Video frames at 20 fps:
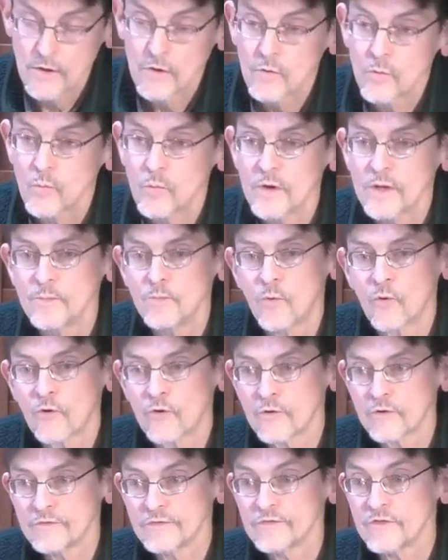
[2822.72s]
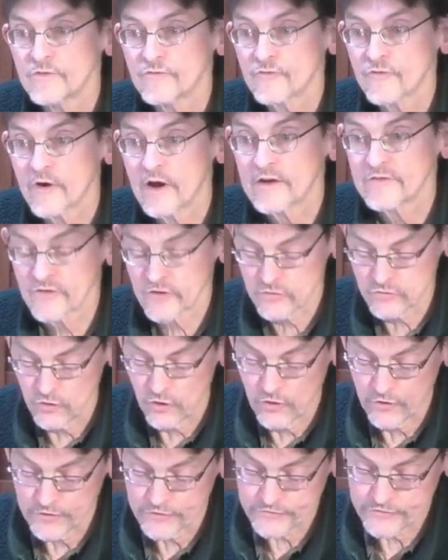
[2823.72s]
We mourn the tragic
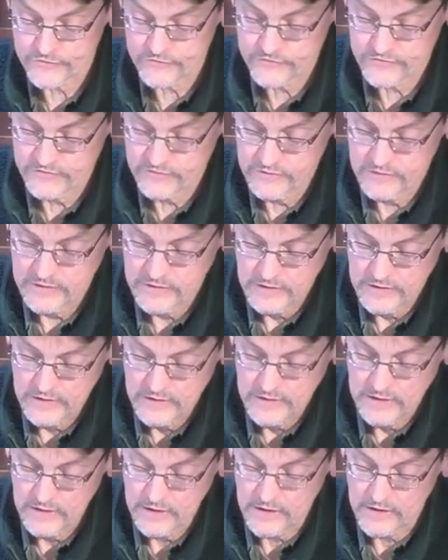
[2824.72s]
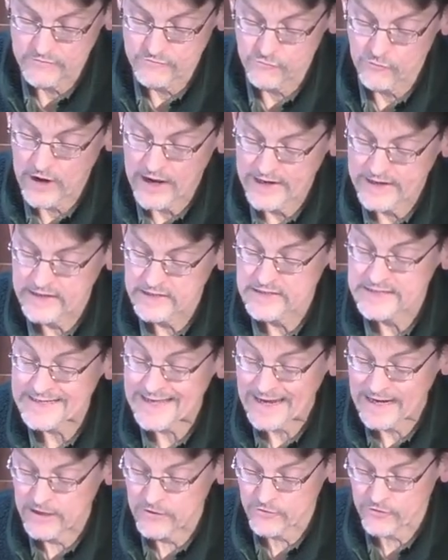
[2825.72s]
loss of Ryan
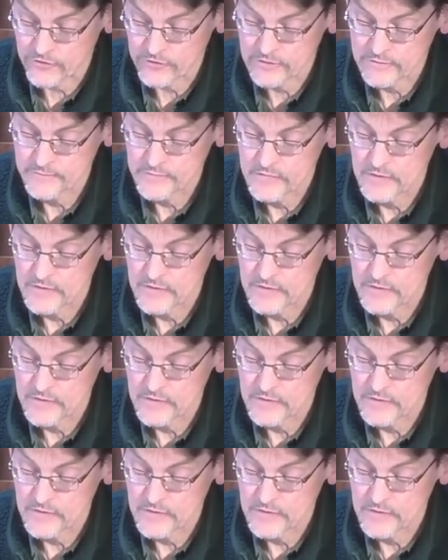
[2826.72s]
Gaynor,